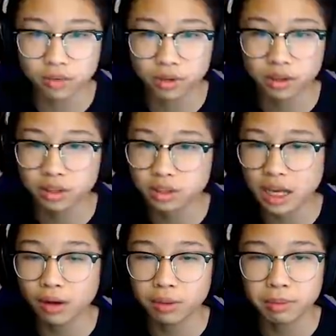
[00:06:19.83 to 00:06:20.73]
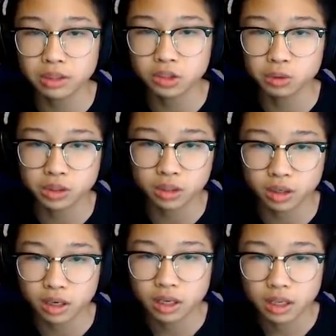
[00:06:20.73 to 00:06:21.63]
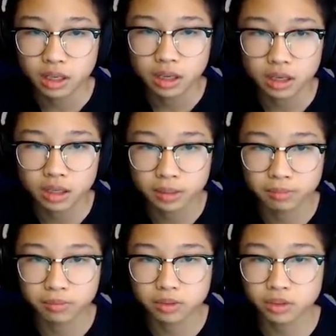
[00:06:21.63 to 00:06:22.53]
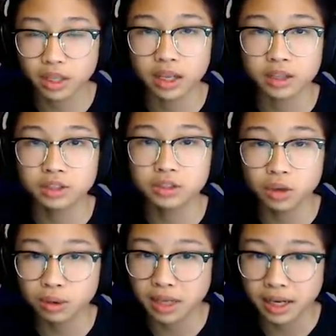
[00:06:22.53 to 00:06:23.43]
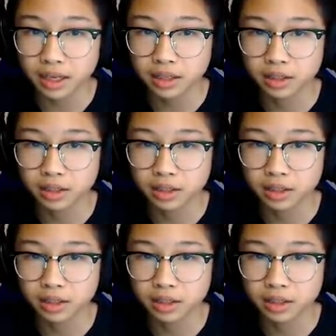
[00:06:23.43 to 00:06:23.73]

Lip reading: off here. This is how the missions will start, so that there's no lag.